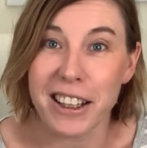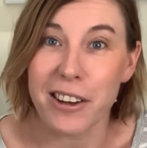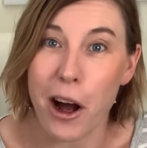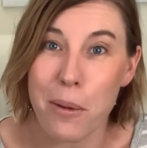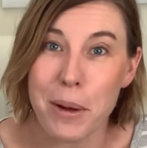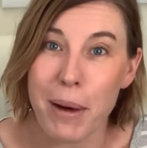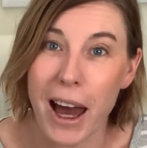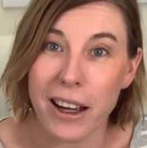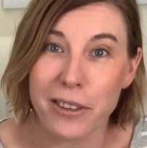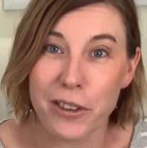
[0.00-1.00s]
and I'll be
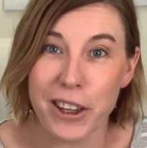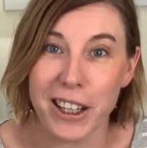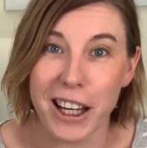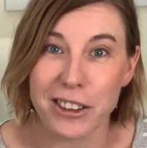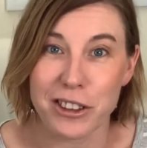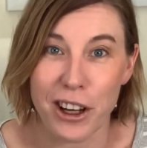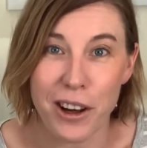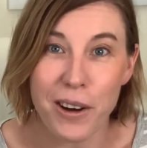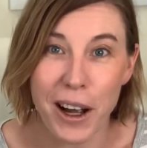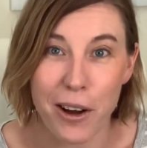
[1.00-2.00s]
back for the next show.